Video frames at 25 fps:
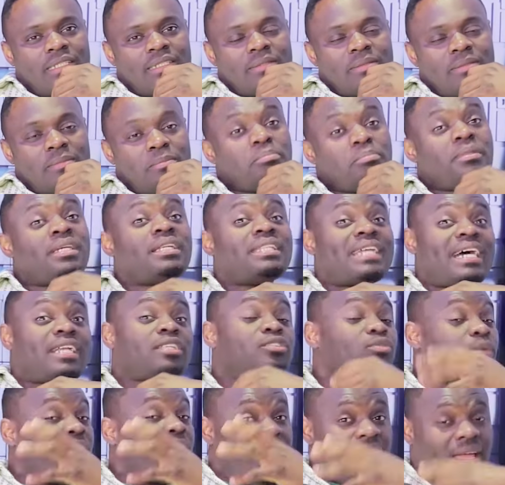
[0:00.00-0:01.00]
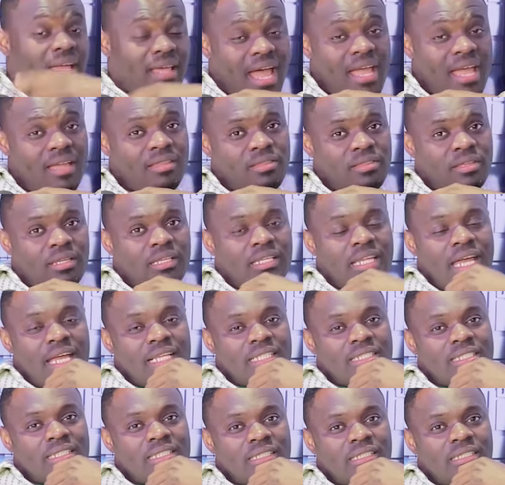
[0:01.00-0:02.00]
I mean, that's what I think,
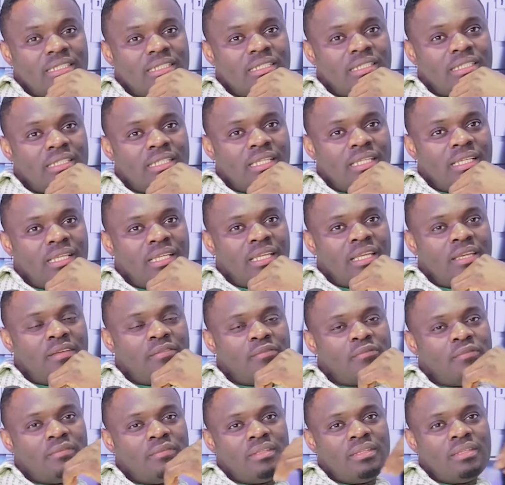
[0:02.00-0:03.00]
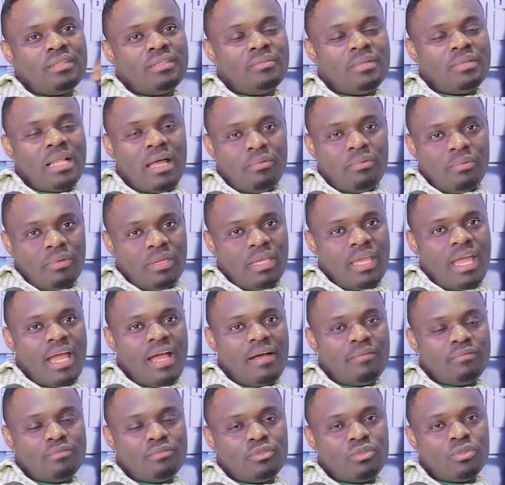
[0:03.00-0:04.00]
that if like we
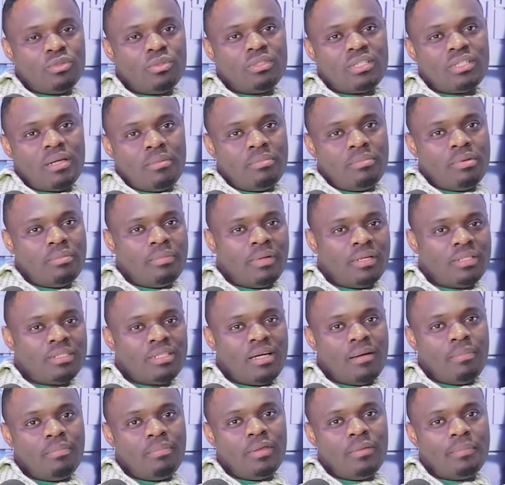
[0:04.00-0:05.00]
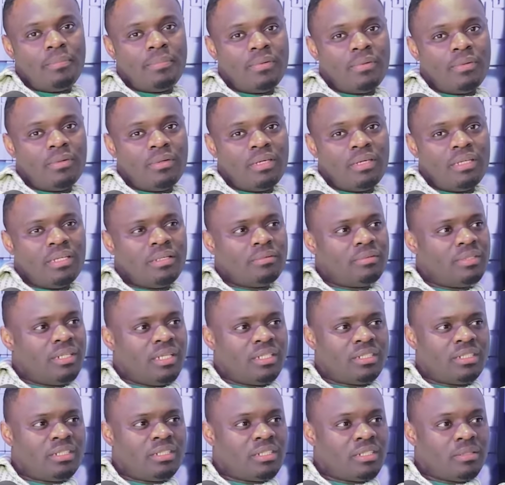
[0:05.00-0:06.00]
have two temperamental people in a
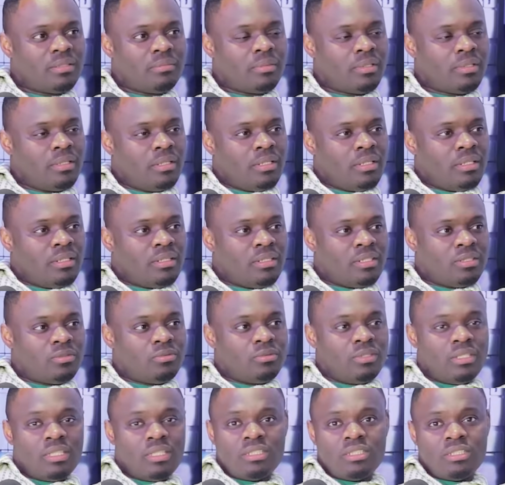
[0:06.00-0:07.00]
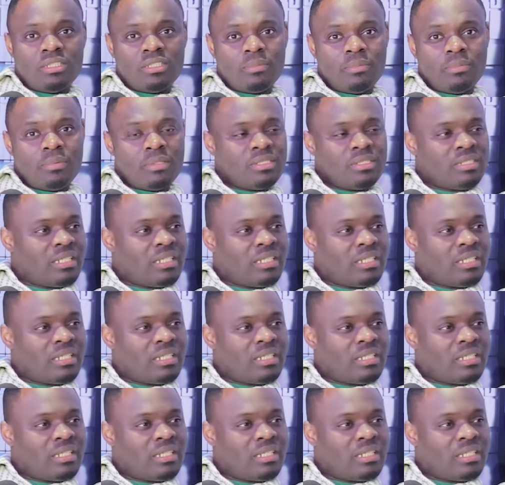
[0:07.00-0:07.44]
relationship, this relationship is